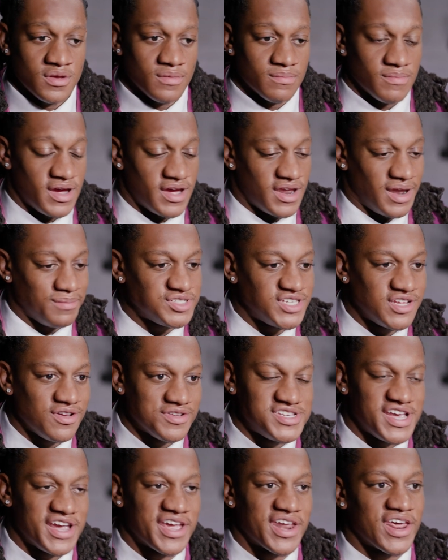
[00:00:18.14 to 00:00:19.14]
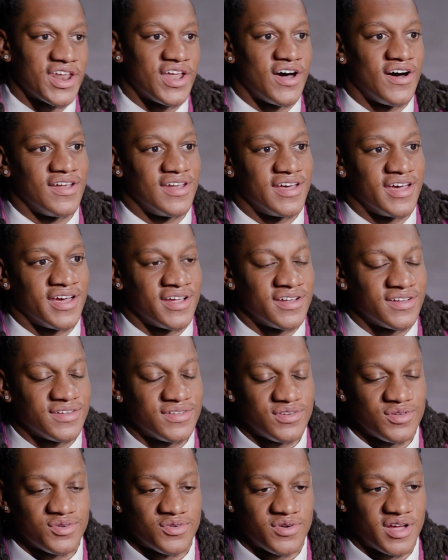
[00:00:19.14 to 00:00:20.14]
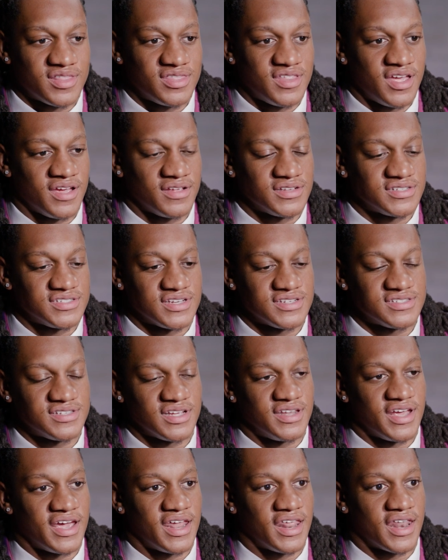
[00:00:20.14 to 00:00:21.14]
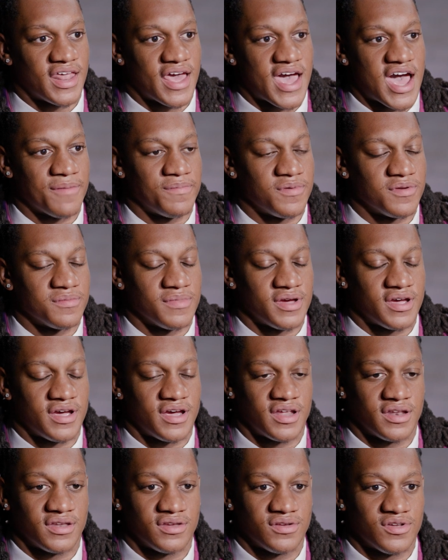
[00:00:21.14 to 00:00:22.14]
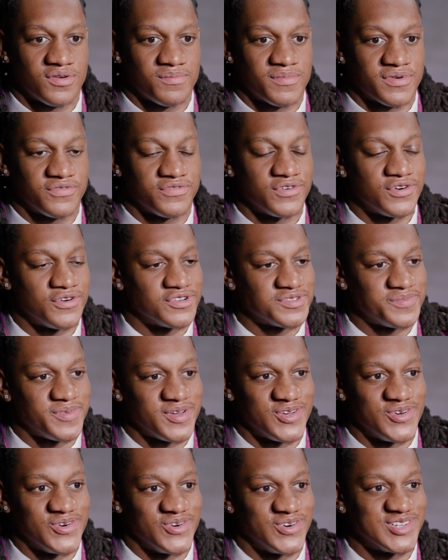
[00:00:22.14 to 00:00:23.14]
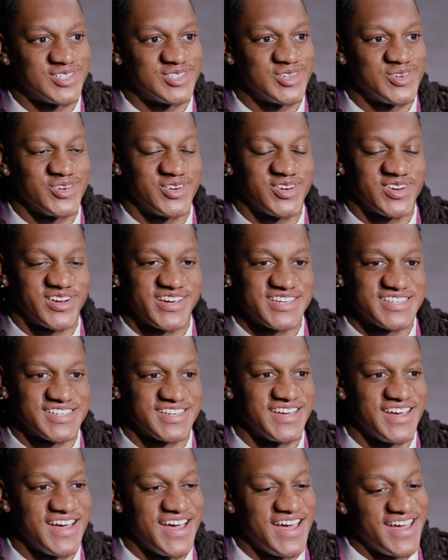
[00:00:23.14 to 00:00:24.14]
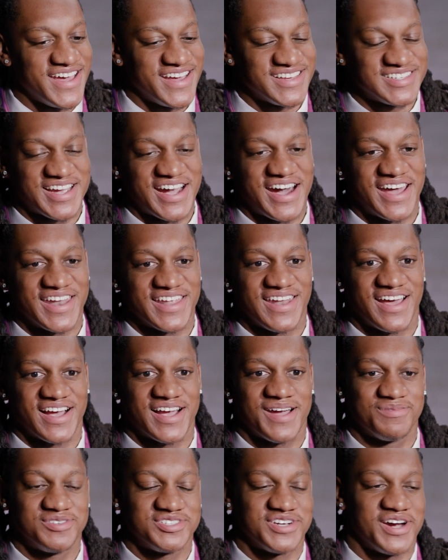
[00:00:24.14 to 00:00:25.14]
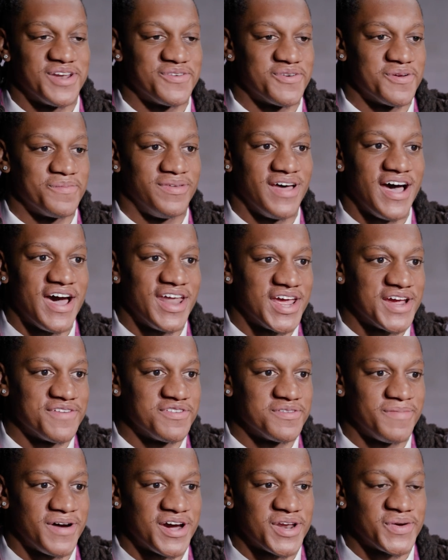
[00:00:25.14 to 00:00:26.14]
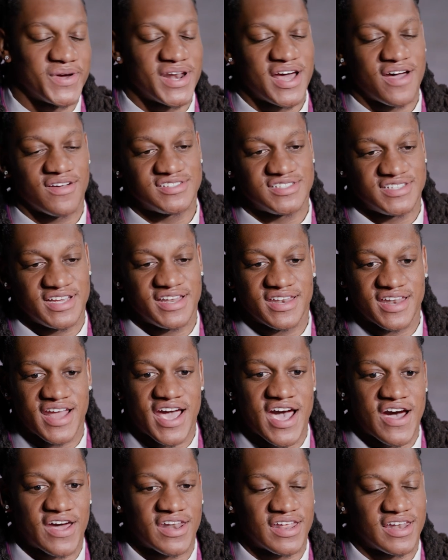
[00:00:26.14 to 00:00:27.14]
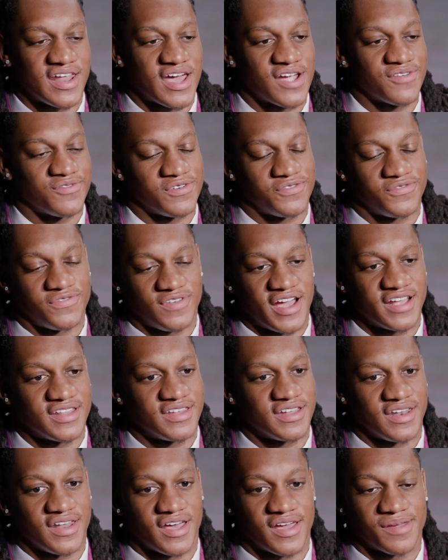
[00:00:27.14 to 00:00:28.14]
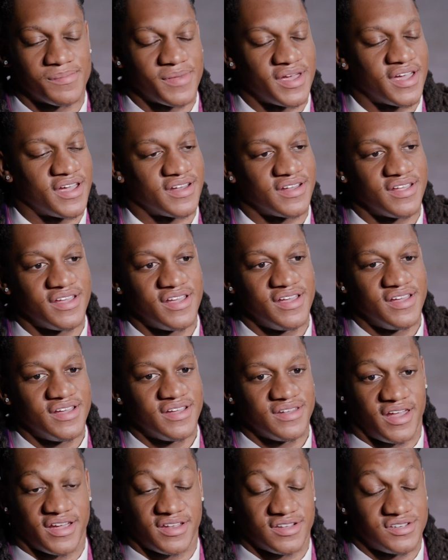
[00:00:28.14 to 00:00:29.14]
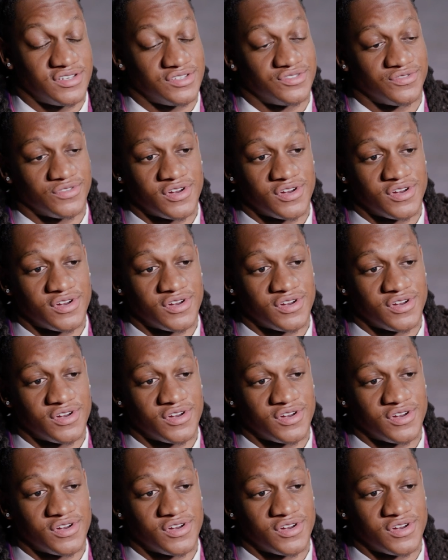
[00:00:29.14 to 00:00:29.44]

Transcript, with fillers: Man, I'm still taking it all in. You know, I think since the day that it happened, man, you know, my phone's been going so crazy. It's kind of like I'm trying to reply to everybody without sitting down and like reflecting like, man, like this is